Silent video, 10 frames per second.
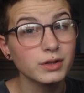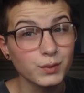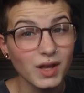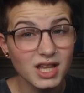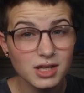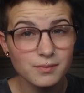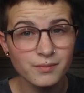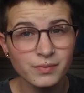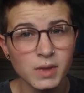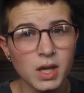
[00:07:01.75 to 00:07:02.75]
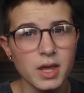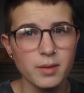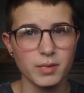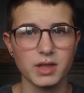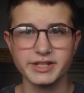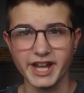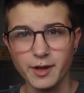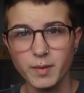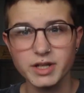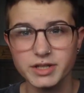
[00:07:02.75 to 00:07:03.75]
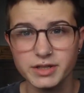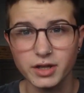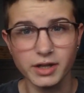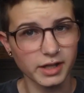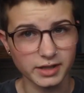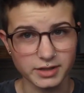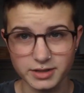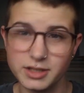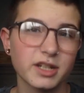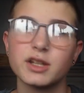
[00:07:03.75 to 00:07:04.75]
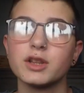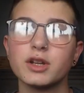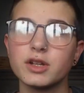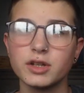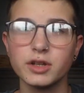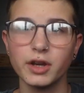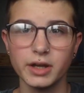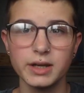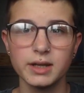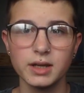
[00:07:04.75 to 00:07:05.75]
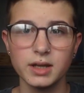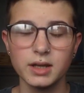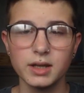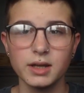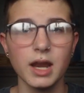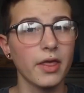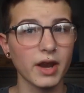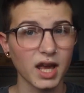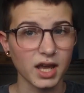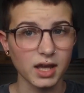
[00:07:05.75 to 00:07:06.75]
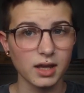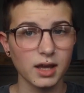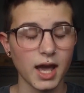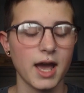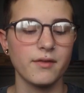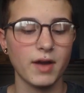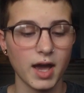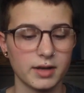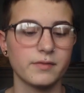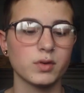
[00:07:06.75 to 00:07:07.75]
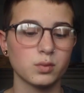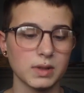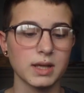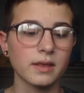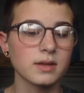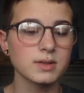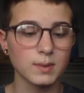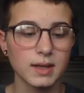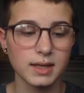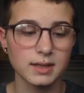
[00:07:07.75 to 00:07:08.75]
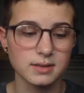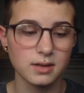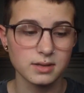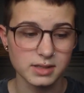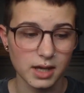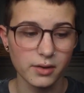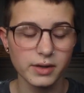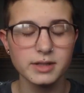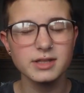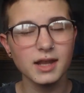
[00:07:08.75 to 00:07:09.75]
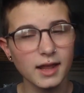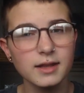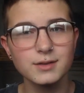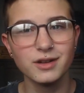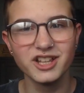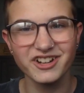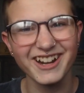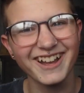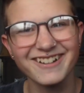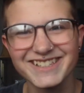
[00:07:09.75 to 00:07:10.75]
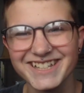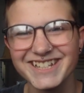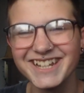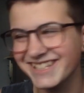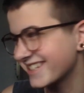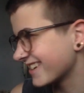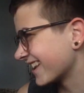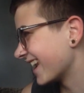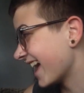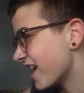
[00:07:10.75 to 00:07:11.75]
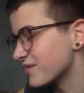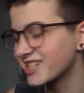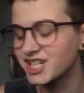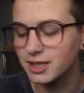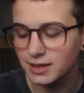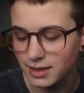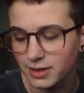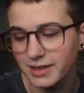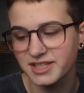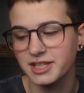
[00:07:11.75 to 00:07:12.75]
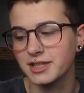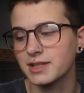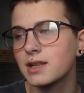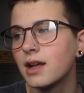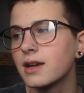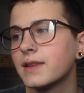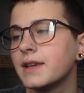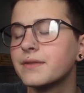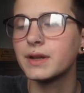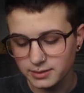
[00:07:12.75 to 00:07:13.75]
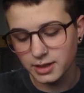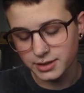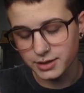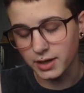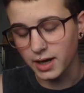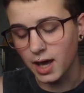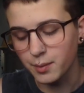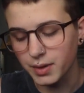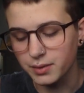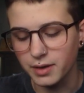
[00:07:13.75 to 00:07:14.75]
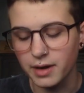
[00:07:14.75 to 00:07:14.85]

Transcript: the swelling, but at the time I just thought it just didn't look good. Now that I have had it for a week and the swelling has gone down, it's slightly swollen right now as I just took a nap. It's literally 6 o'clock in the evening. I just took a nap, and